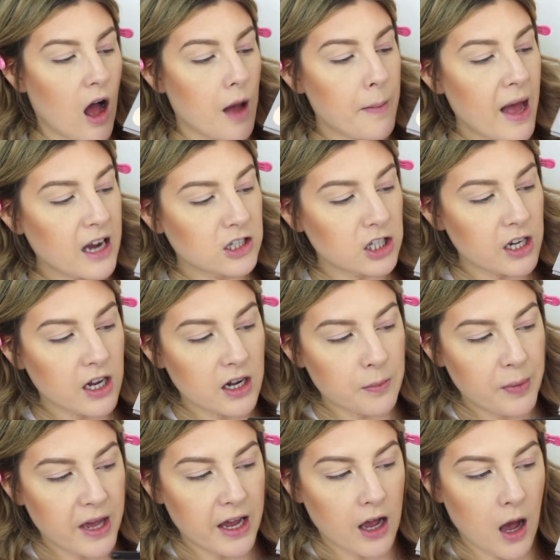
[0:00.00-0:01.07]
I'm actually going
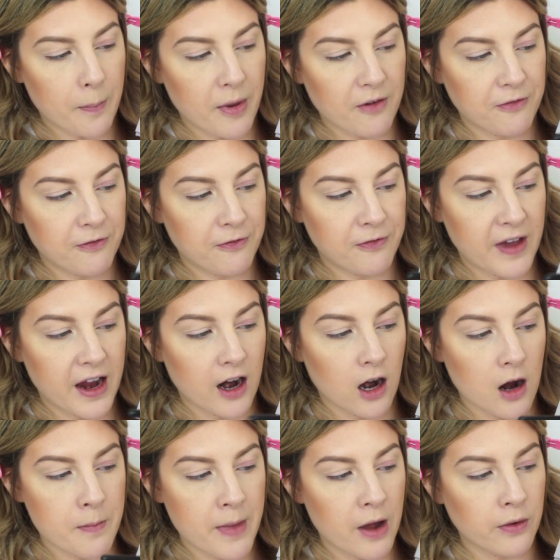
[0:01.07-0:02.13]
to pick up a fair
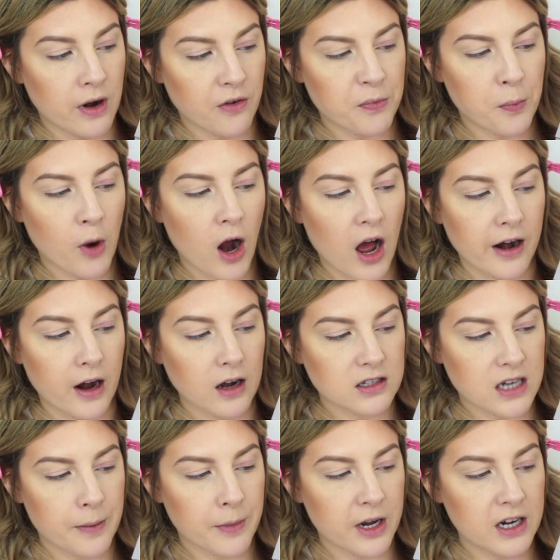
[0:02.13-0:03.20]
amount of
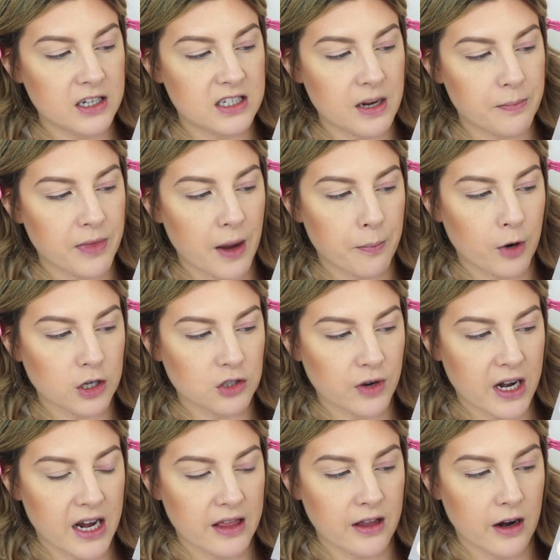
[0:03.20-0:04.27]
product. I'm going to dip that brush
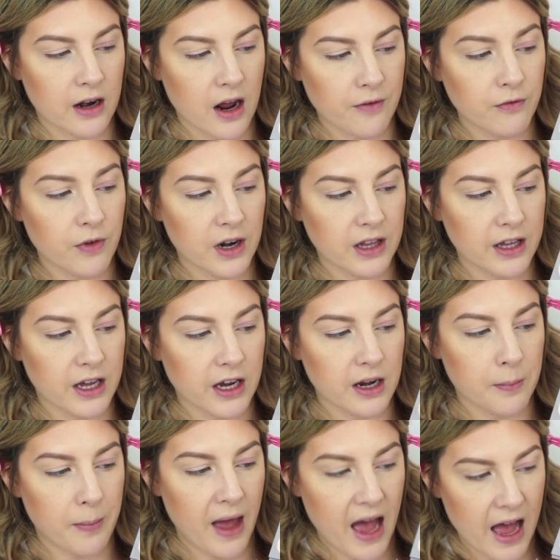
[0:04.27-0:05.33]
right in there, and I'm really going
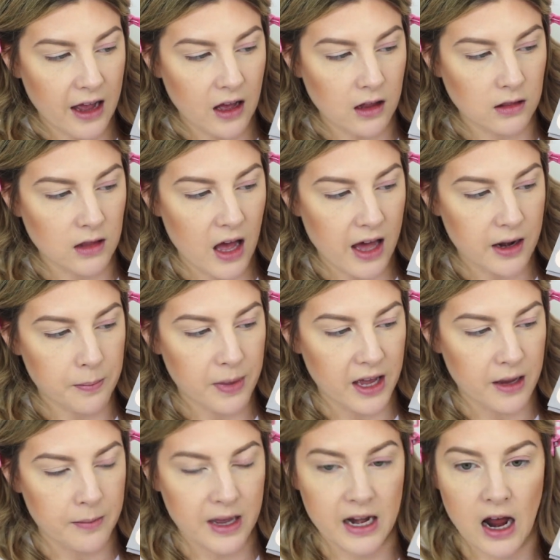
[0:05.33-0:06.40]
to pack a lot of
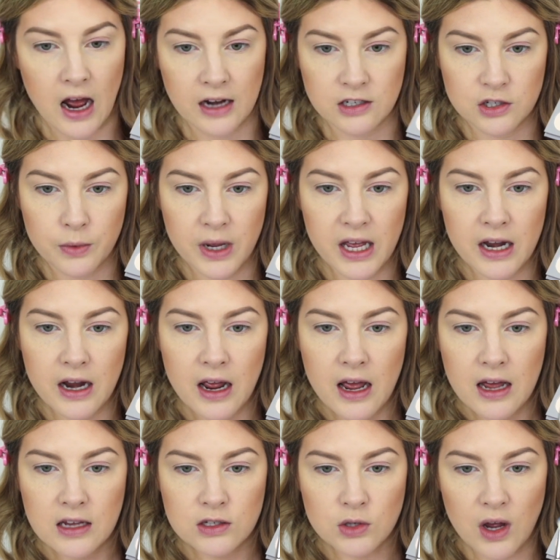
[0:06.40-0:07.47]
pigment onto it.
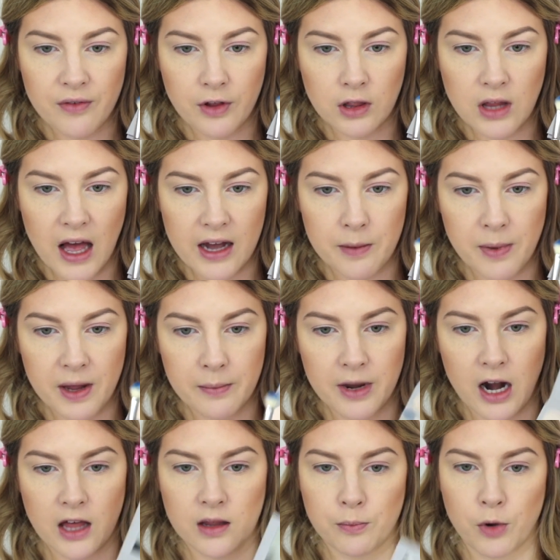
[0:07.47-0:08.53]
So I have a lot of
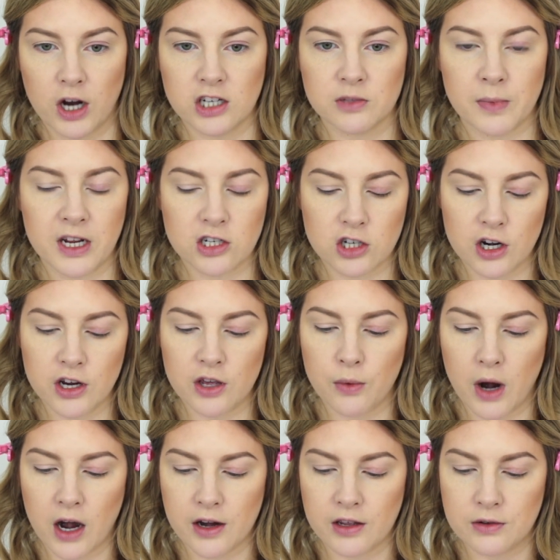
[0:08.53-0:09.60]
pigment on the brush. Make sure
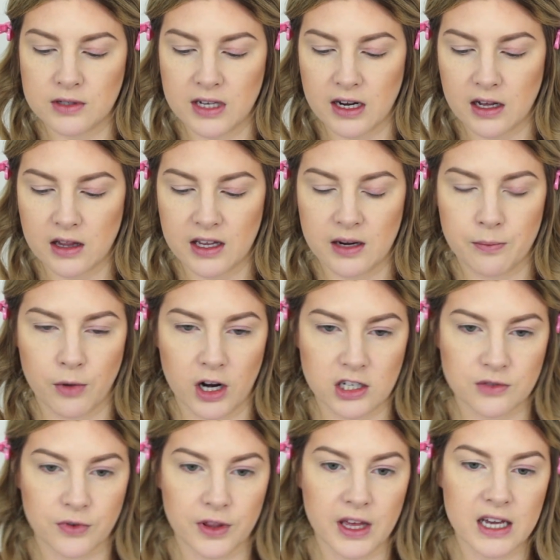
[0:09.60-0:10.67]
you are using a clean
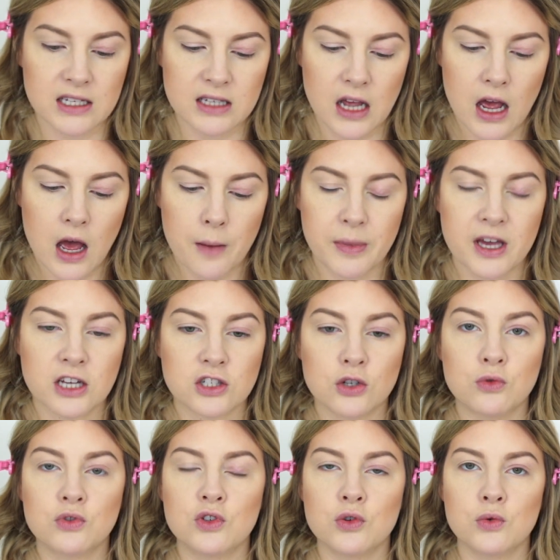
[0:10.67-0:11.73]
brush for this because
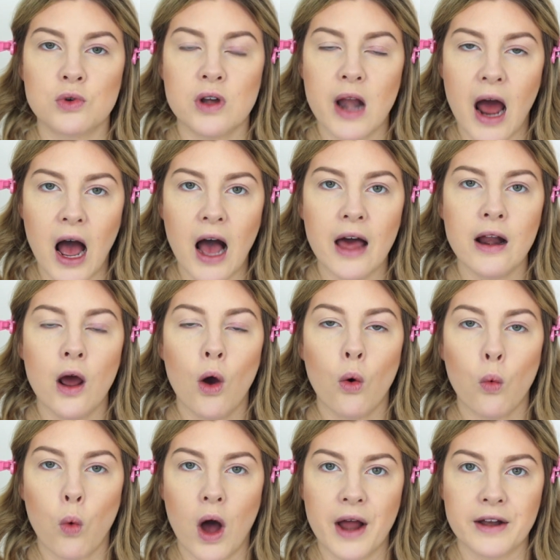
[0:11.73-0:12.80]
you do not
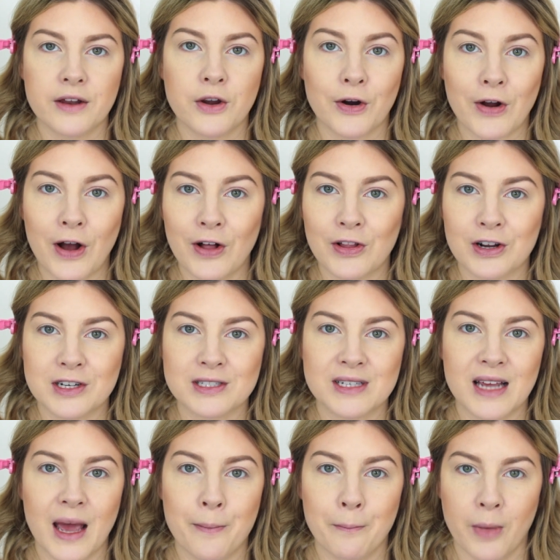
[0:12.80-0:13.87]
want your colors
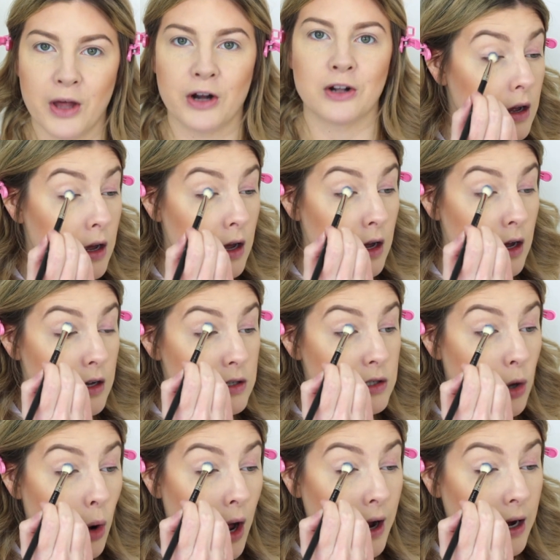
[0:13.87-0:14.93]
to get muddled.
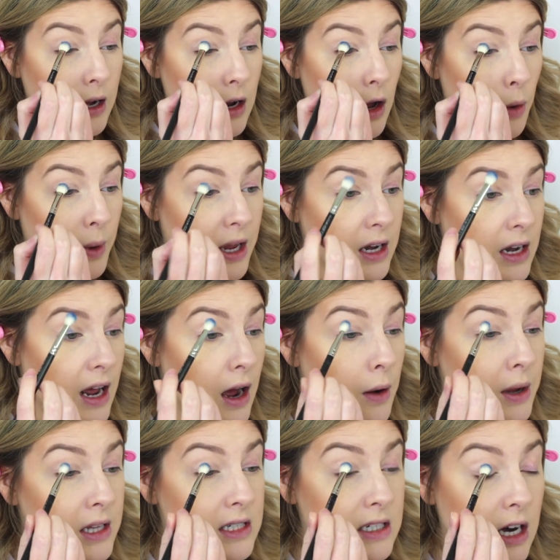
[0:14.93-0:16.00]
So I'm going to go in
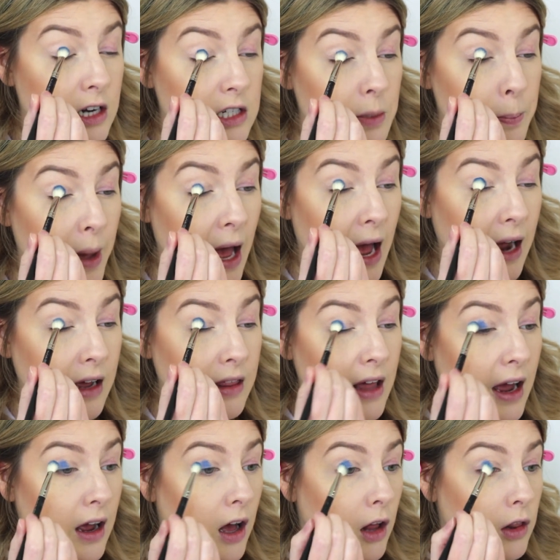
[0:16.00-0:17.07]
now and start to pack
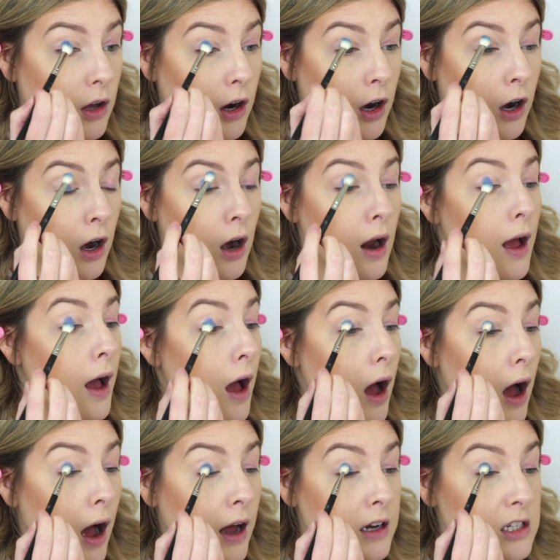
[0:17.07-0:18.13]
that color
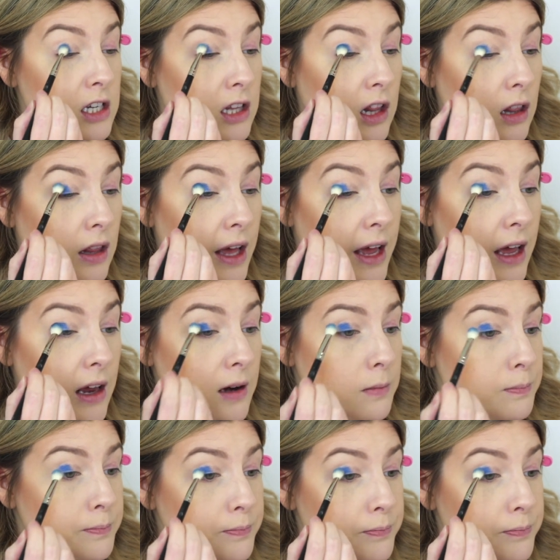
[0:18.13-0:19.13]
onto the lid.